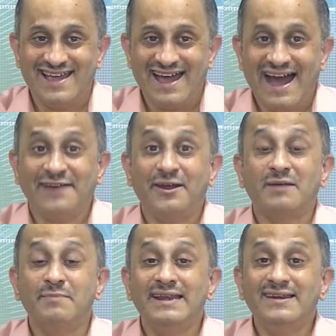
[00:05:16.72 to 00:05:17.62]
I
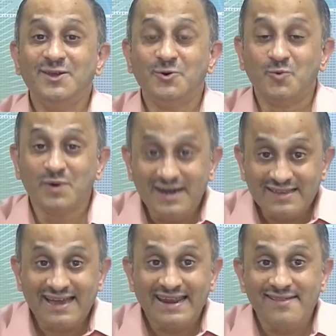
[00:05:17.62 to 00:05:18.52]
recommend you
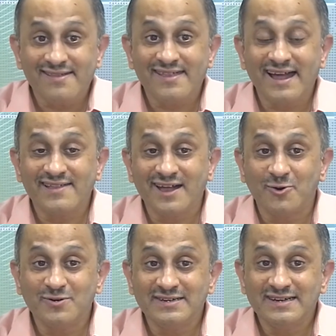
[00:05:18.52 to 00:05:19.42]
work that exercise
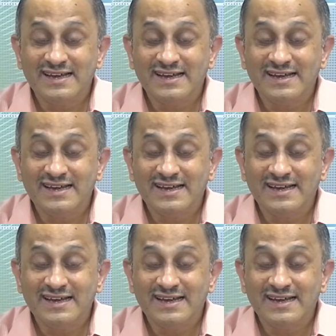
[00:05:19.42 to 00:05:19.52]
out,